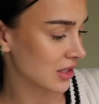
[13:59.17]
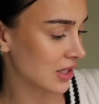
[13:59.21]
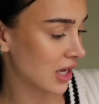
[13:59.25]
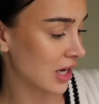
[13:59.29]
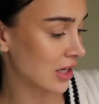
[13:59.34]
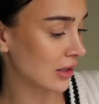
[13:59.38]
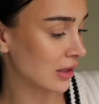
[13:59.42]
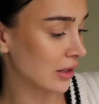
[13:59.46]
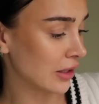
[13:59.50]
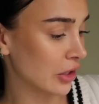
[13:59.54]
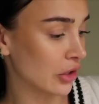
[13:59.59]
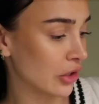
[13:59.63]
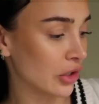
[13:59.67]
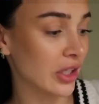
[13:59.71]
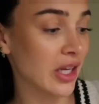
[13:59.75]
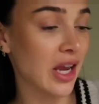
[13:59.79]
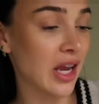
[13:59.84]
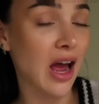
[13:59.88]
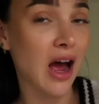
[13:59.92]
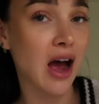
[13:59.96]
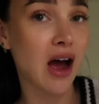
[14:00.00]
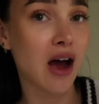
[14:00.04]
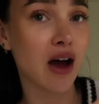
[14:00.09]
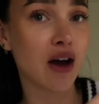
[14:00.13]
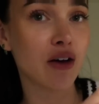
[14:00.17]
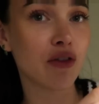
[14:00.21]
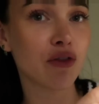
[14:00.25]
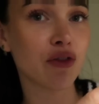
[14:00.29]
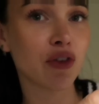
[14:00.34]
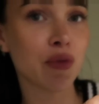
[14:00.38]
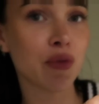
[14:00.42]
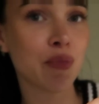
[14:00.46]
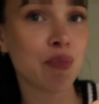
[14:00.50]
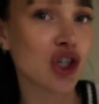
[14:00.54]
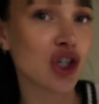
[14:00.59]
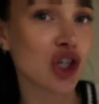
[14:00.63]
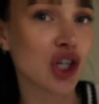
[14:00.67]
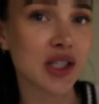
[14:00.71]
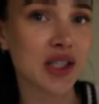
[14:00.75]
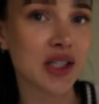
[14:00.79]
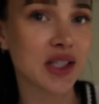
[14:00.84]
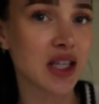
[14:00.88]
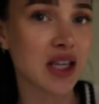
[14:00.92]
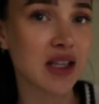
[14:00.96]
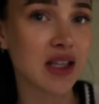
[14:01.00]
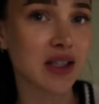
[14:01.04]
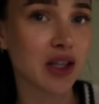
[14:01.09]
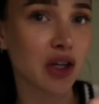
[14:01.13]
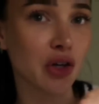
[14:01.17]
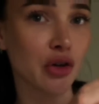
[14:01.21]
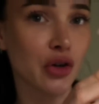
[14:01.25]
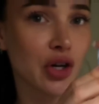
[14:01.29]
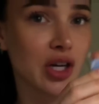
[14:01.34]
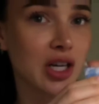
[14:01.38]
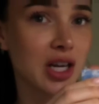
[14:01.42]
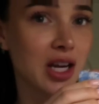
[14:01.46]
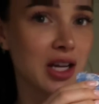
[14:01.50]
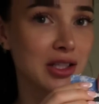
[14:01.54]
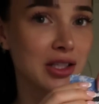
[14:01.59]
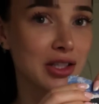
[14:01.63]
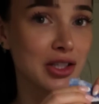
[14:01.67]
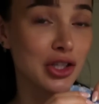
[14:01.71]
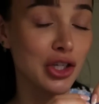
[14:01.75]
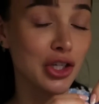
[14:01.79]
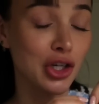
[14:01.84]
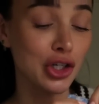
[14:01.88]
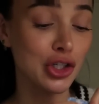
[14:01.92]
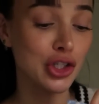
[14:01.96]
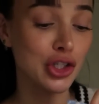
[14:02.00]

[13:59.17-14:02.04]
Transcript: They literally have just these ingredients. They're